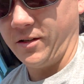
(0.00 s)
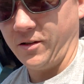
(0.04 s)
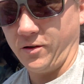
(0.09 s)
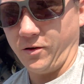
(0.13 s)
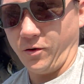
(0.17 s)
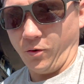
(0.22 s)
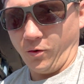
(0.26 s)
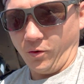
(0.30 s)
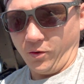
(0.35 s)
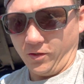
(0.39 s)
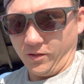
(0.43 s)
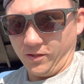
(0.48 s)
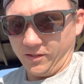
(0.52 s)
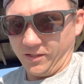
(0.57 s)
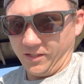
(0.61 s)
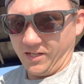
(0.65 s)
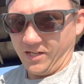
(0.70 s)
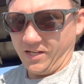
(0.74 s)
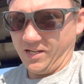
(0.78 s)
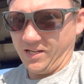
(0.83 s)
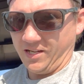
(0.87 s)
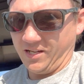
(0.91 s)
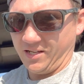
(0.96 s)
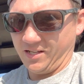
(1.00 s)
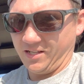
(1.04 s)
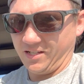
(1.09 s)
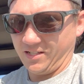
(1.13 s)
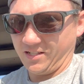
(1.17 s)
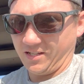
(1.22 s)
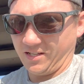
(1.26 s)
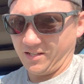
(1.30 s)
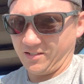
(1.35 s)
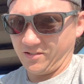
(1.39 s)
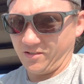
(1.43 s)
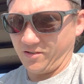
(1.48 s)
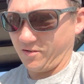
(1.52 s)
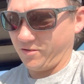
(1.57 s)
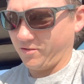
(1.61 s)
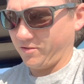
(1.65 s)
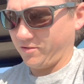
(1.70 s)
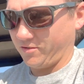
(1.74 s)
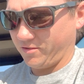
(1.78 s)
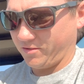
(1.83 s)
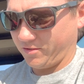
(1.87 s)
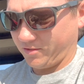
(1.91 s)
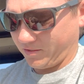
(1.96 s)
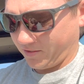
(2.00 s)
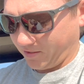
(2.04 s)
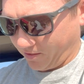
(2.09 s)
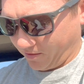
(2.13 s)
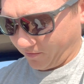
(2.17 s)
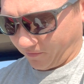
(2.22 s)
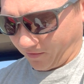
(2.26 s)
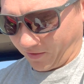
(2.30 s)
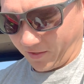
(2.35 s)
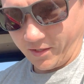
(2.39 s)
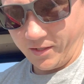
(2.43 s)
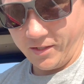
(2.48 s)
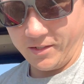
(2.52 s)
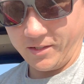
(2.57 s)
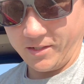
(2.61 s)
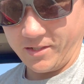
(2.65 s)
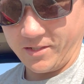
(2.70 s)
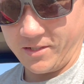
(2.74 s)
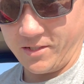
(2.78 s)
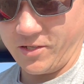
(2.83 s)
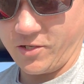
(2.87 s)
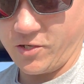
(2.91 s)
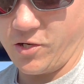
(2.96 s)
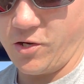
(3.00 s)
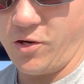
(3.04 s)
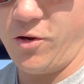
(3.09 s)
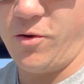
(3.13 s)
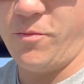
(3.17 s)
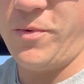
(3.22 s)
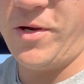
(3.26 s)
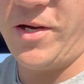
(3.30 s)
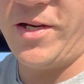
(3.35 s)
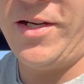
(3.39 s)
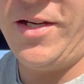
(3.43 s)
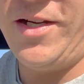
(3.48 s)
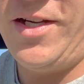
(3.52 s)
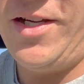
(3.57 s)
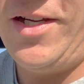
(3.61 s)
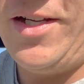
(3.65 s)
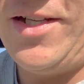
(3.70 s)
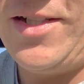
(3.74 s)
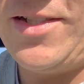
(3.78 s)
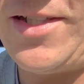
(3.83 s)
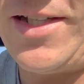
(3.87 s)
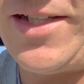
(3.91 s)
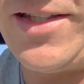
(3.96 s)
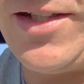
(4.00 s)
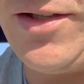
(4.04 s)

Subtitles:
old. I don't know. Let's see if I can get this to show, but it's like the